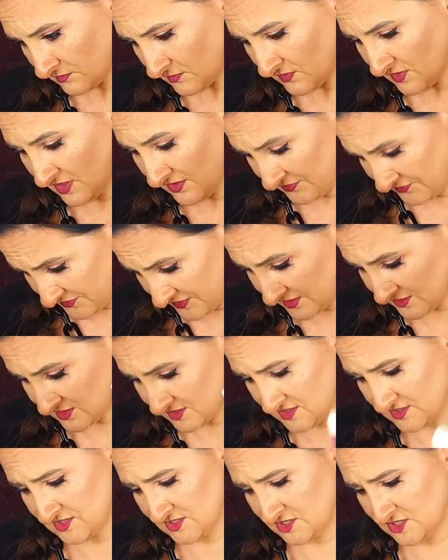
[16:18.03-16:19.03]
I think this
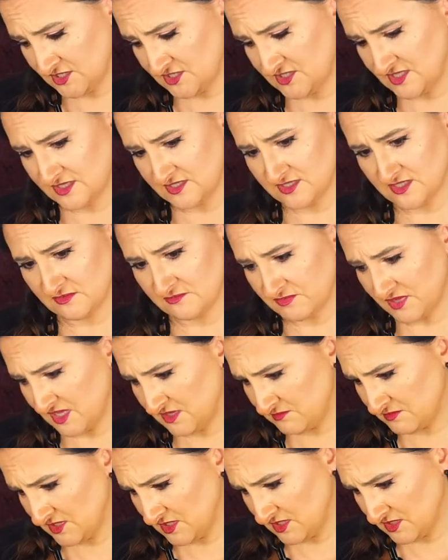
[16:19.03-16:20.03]
is actually Santa
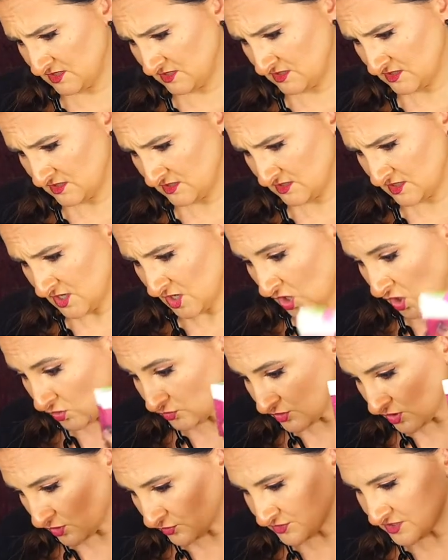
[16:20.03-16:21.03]
Baby. Oh
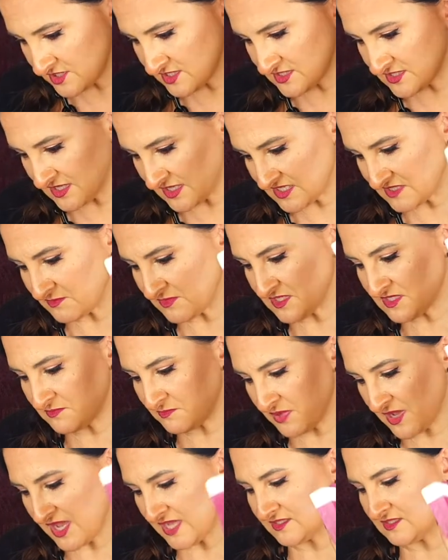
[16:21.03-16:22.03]
no, this is Xmas
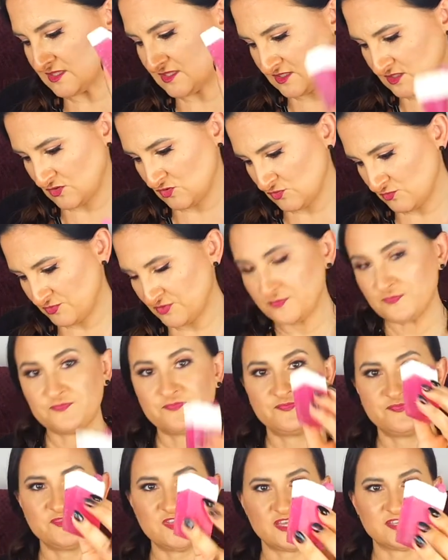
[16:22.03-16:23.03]
Pad soap.
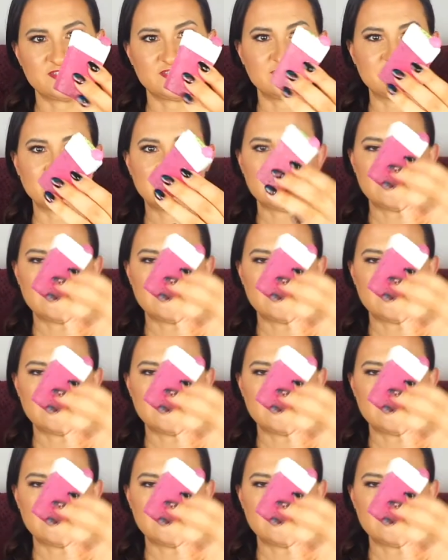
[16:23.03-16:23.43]
Yes.